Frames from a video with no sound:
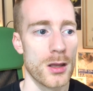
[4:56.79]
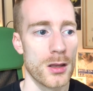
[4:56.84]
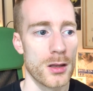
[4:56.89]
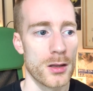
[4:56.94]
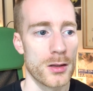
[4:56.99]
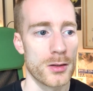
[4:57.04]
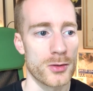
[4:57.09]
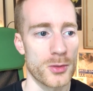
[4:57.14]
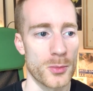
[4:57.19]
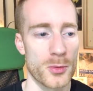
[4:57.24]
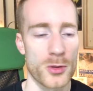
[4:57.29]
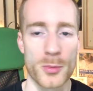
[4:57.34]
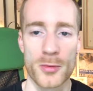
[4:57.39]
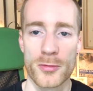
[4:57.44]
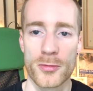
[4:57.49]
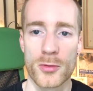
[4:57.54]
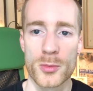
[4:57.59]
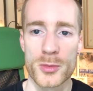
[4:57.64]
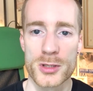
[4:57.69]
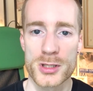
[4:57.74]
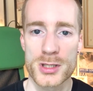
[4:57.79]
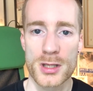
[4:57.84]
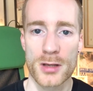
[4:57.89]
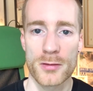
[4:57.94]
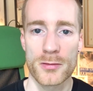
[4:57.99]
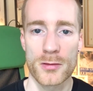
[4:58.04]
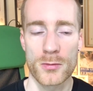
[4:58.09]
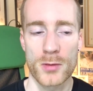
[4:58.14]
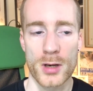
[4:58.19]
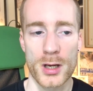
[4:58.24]
some of the performance stuff
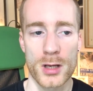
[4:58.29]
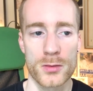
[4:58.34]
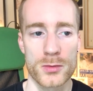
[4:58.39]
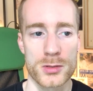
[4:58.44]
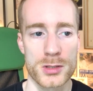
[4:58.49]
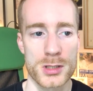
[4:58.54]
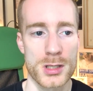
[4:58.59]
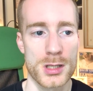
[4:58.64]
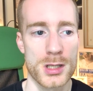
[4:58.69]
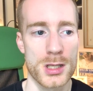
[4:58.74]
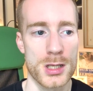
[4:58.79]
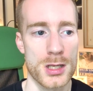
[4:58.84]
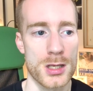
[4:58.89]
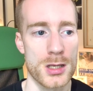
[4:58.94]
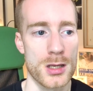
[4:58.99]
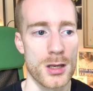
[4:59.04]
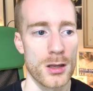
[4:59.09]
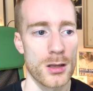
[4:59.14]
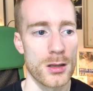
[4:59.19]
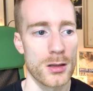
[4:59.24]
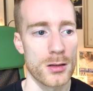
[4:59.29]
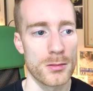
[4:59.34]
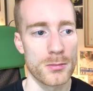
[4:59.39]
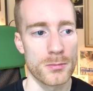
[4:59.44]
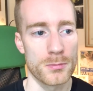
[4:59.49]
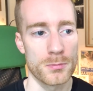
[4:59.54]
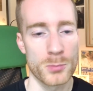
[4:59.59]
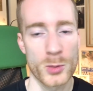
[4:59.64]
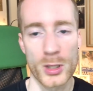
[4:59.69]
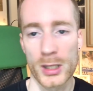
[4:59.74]
around the
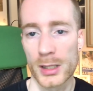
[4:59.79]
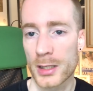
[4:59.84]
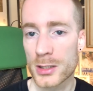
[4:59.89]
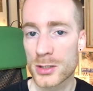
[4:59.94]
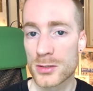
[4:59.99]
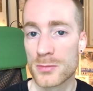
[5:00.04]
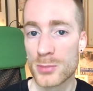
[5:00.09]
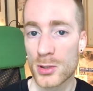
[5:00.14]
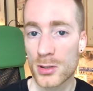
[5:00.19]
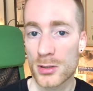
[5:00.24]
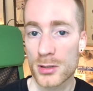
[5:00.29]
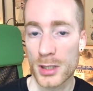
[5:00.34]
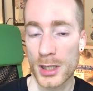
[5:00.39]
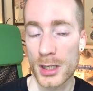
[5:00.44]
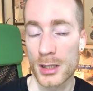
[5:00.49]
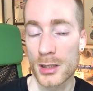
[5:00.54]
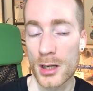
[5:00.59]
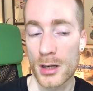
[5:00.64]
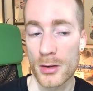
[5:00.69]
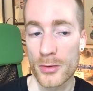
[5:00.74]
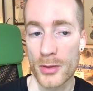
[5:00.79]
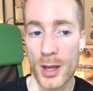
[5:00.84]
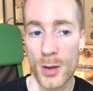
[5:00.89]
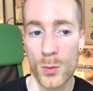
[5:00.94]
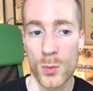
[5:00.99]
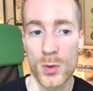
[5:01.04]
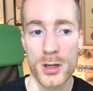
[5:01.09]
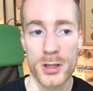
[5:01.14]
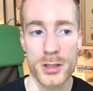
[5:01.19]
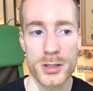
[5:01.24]
collection book and how that
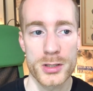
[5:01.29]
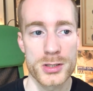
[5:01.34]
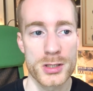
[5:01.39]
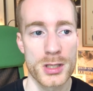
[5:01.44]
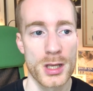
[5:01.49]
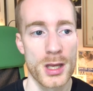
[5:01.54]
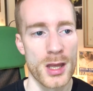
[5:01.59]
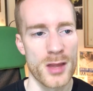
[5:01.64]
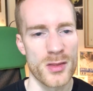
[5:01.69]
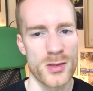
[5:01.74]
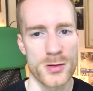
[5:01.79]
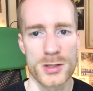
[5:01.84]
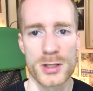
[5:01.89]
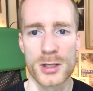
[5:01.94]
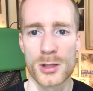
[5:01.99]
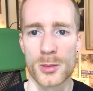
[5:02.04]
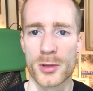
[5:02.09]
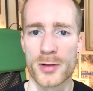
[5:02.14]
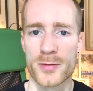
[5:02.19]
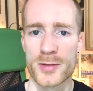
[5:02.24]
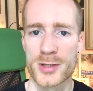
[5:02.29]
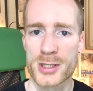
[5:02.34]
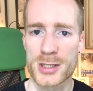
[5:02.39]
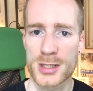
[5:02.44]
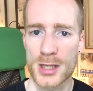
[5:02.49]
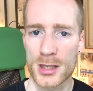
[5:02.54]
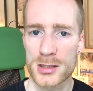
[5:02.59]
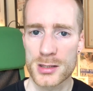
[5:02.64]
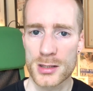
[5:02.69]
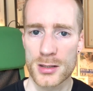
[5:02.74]
works. There's a little bit of a
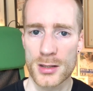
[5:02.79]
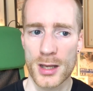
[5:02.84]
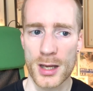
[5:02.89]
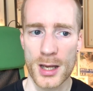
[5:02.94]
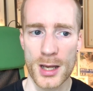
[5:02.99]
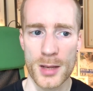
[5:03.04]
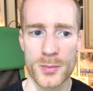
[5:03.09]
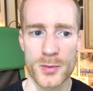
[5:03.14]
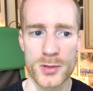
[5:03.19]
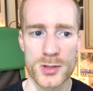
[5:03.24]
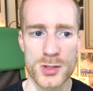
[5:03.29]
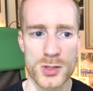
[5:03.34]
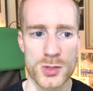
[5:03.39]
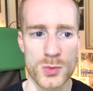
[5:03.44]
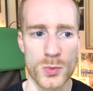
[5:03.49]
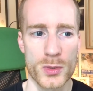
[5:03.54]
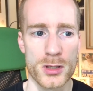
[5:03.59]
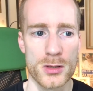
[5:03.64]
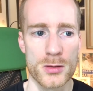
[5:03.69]
stutter that happens when you